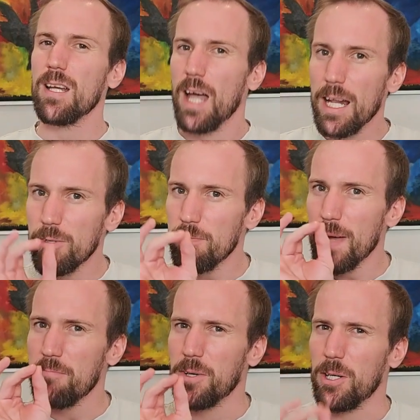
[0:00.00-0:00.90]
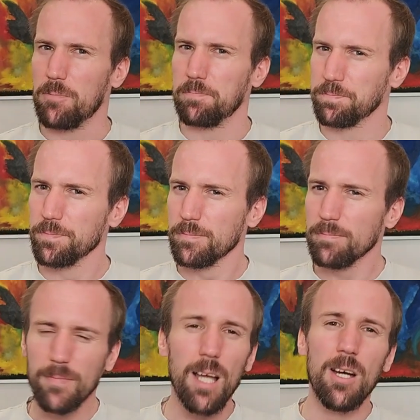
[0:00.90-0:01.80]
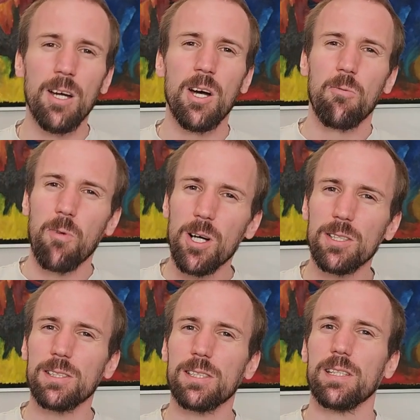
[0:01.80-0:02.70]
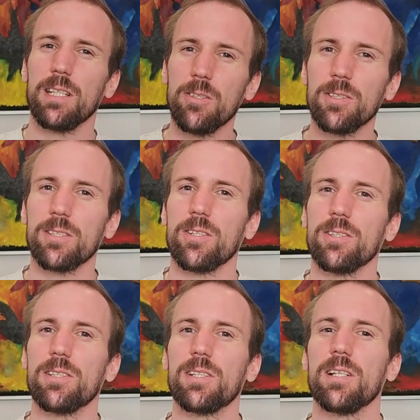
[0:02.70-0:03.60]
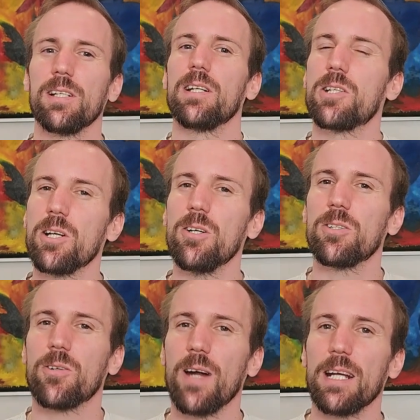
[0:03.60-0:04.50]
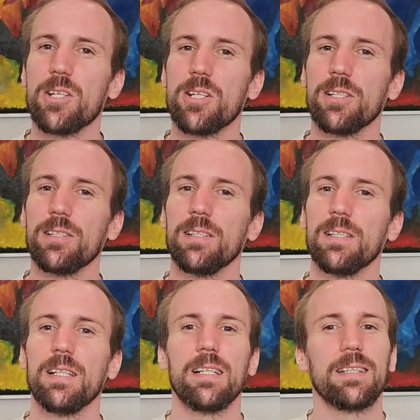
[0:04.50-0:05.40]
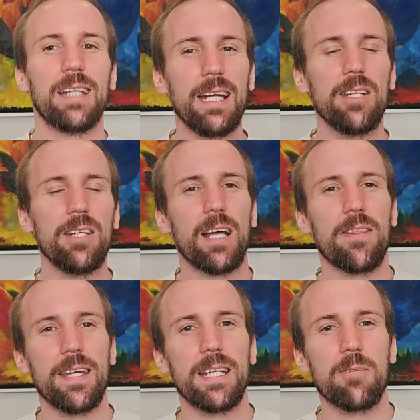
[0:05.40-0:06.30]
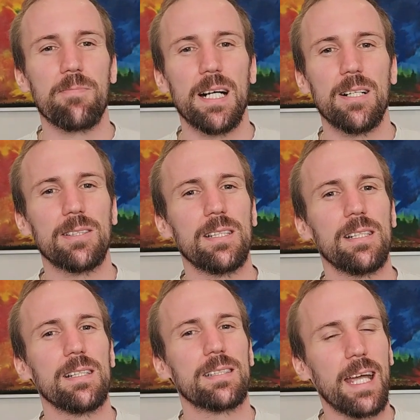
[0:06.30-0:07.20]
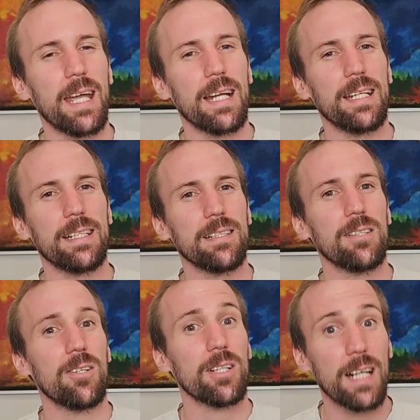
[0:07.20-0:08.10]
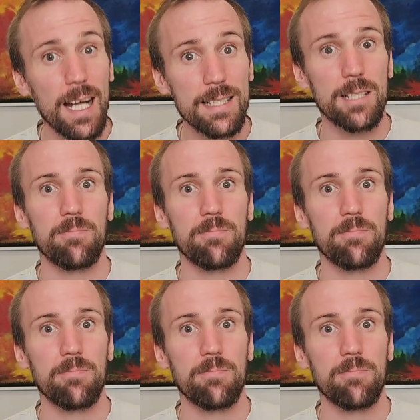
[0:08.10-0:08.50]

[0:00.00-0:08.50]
And remember, once users show traction, then you can think about scaling or custom